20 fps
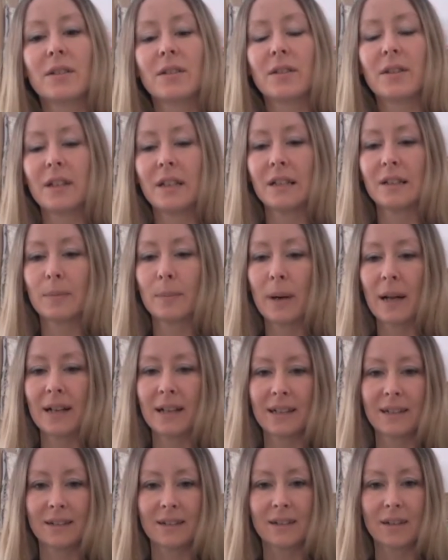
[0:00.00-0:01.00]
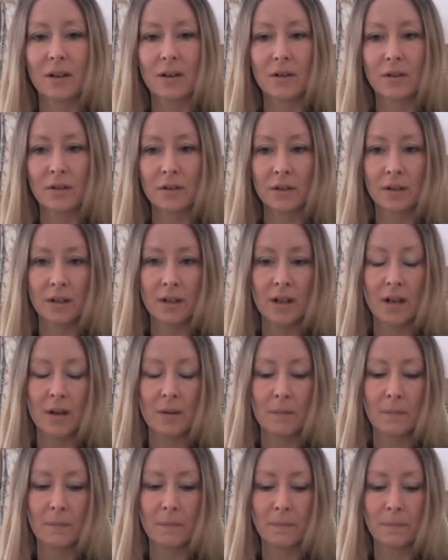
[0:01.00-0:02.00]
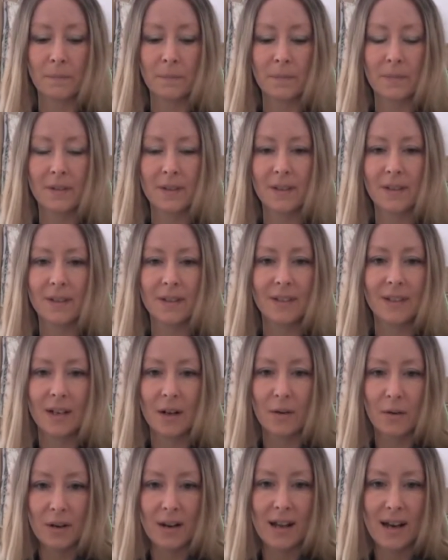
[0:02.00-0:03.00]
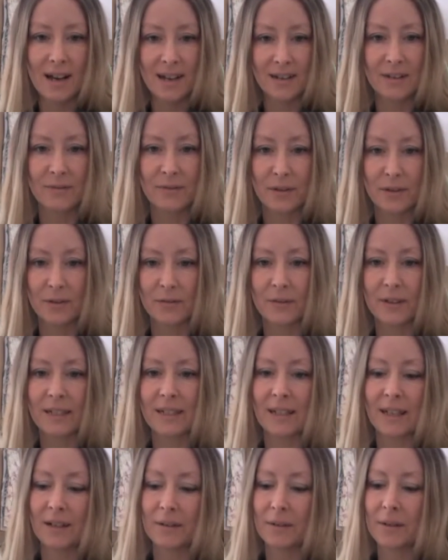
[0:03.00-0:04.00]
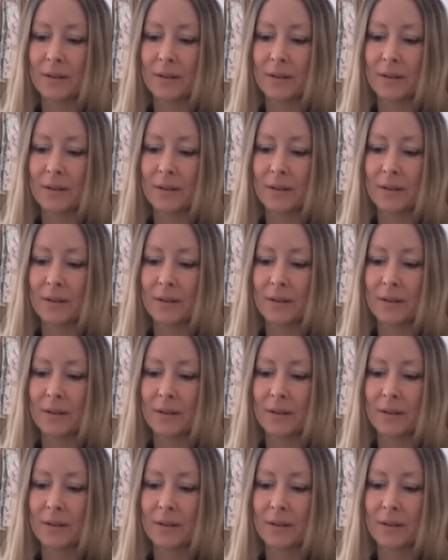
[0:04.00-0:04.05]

these blankets on, live on a video.